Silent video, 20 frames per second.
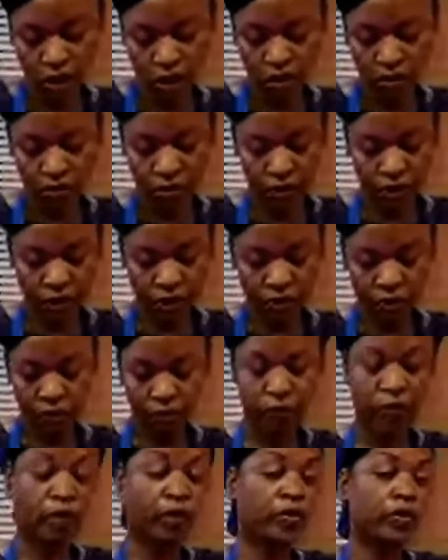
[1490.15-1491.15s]
This one we're
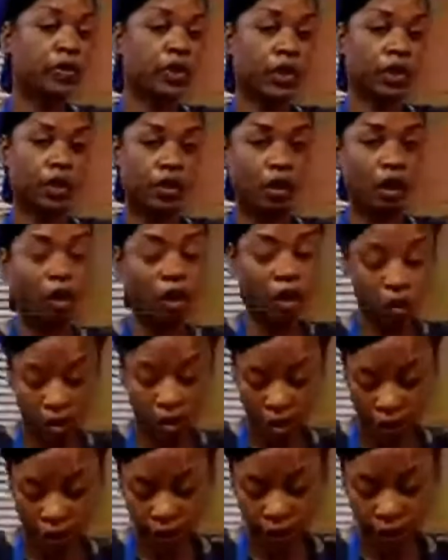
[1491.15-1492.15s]
using all
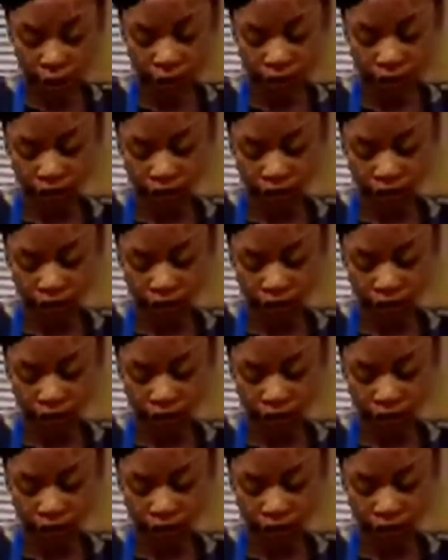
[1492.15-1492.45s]
of it.